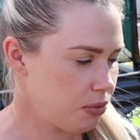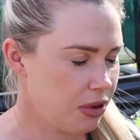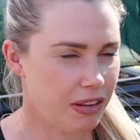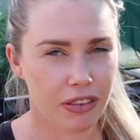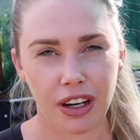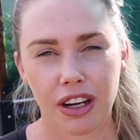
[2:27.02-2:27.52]

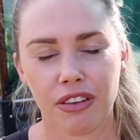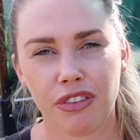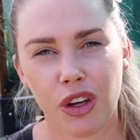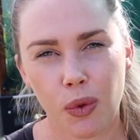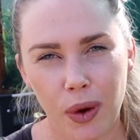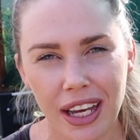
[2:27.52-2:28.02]
every
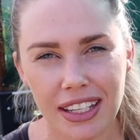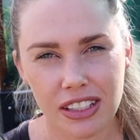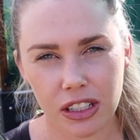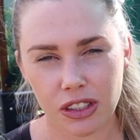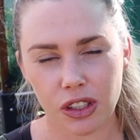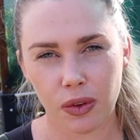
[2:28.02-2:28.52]
few weeks
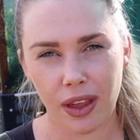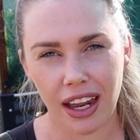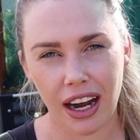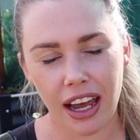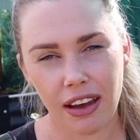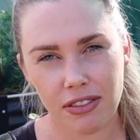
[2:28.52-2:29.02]
so that
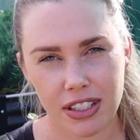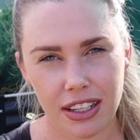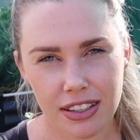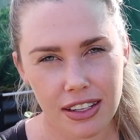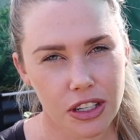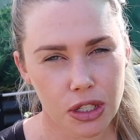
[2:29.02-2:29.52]
I have
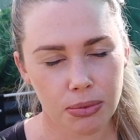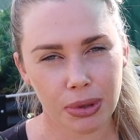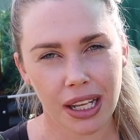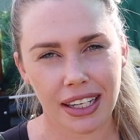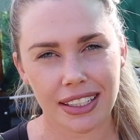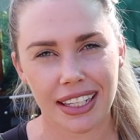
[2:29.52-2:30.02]
succession
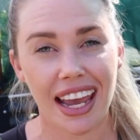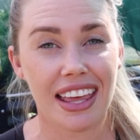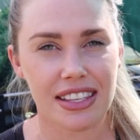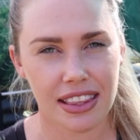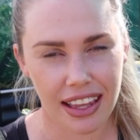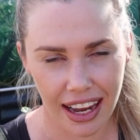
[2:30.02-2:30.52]
planting
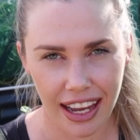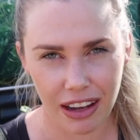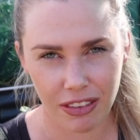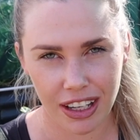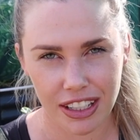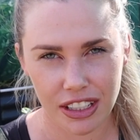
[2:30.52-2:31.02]
and that I
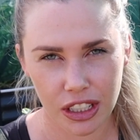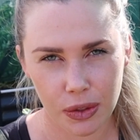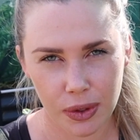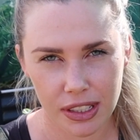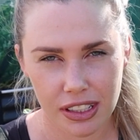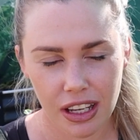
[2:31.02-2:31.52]
have a
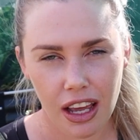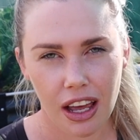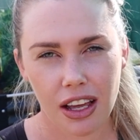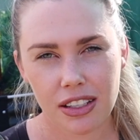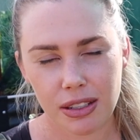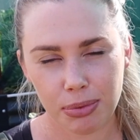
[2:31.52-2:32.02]
continuous
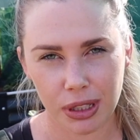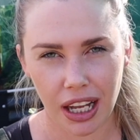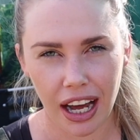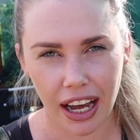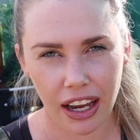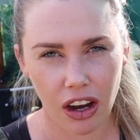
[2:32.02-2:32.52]

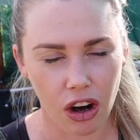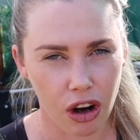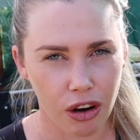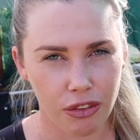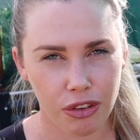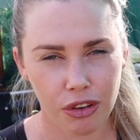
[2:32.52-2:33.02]
supply
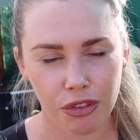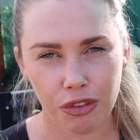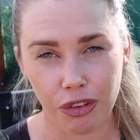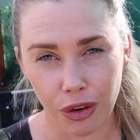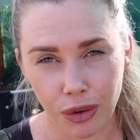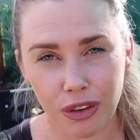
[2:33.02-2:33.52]
of
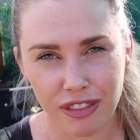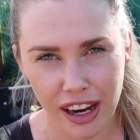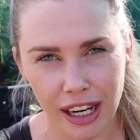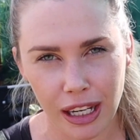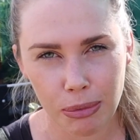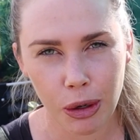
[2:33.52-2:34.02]
food
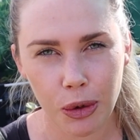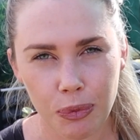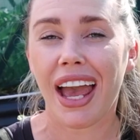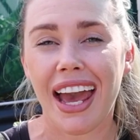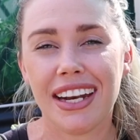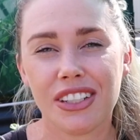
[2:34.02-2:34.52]
available.
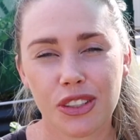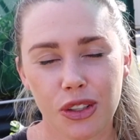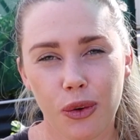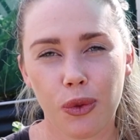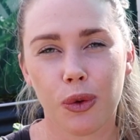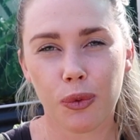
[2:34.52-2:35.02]
And
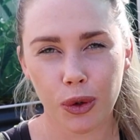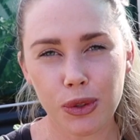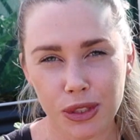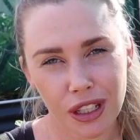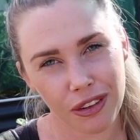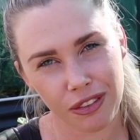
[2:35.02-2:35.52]
so the
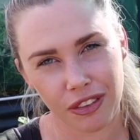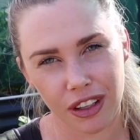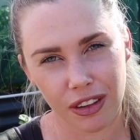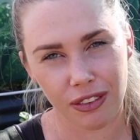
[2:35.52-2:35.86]
roots of the